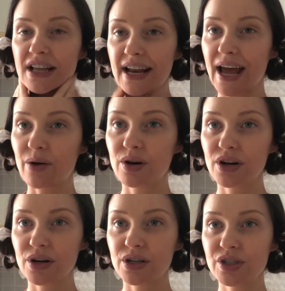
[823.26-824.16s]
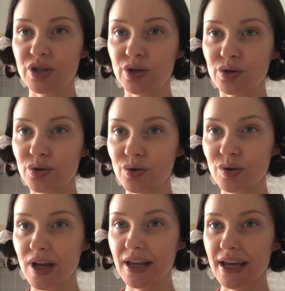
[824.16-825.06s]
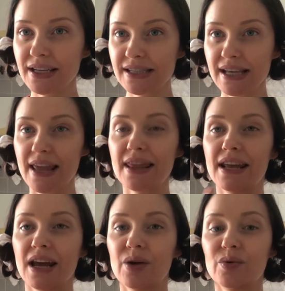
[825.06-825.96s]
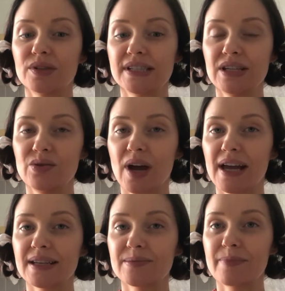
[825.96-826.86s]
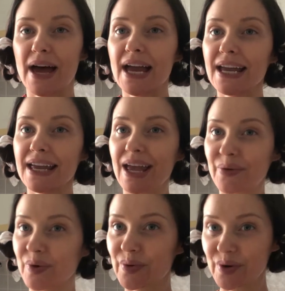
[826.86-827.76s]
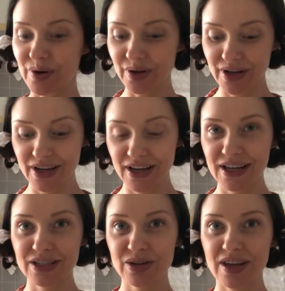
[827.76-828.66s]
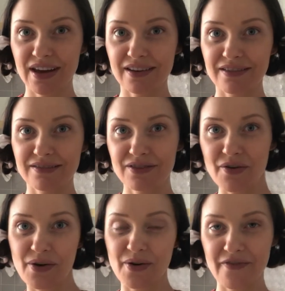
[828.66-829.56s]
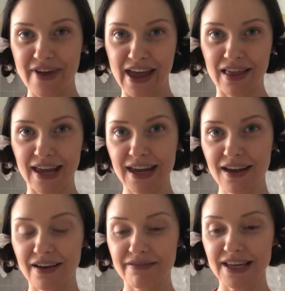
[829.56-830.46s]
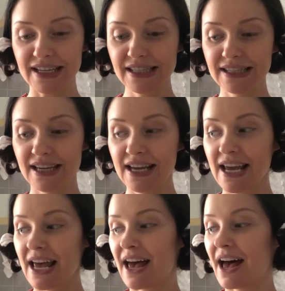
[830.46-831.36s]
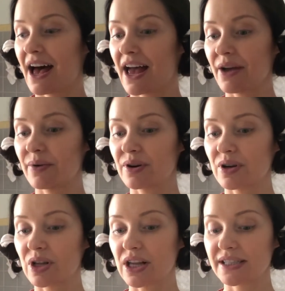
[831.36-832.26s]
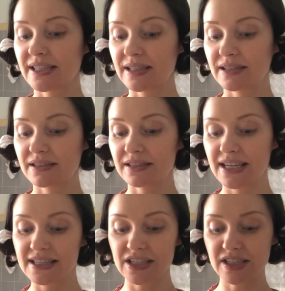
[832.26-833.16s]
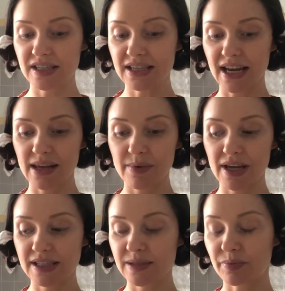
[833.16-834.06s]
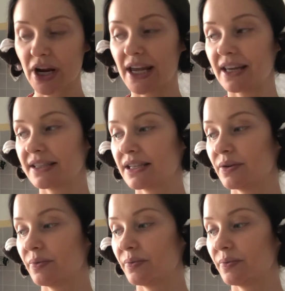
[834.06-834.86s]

an hour or two, I guess, and then I will see you guys back and we will do the unveiling of this. I will tease it just a tiny bit, spray it